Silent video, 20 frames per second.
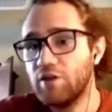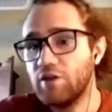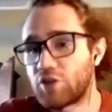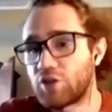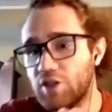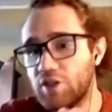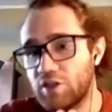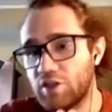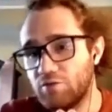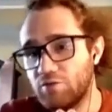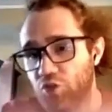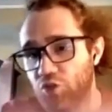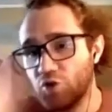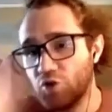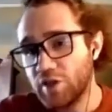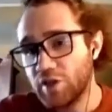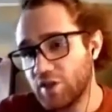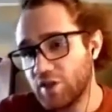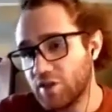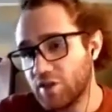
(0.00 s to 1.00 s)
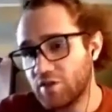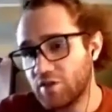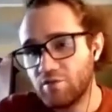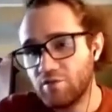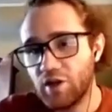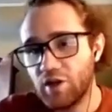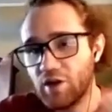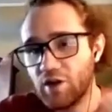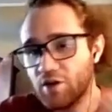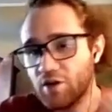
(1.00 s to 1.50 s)
It just chooses
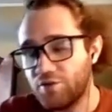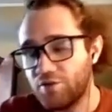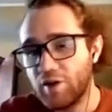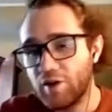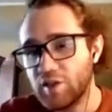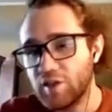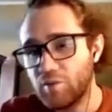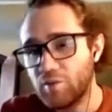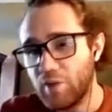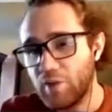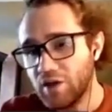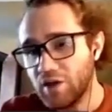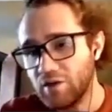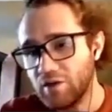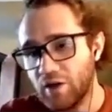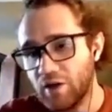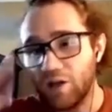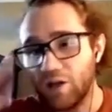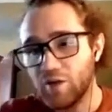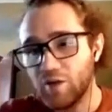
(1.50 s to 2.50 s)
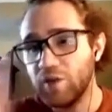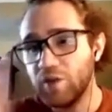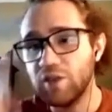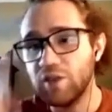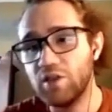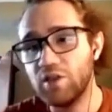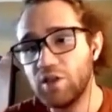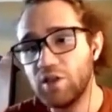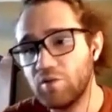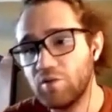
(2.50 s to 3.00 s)
a fixed bit and commits
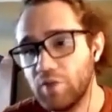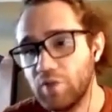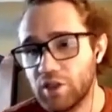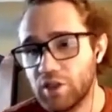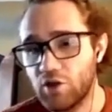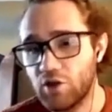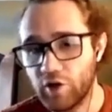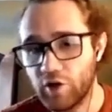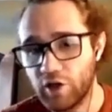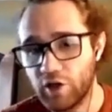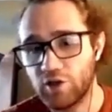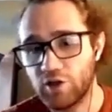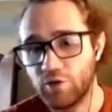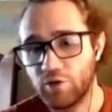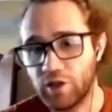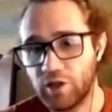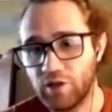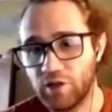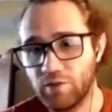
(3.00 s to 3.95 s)
and decommits according to it.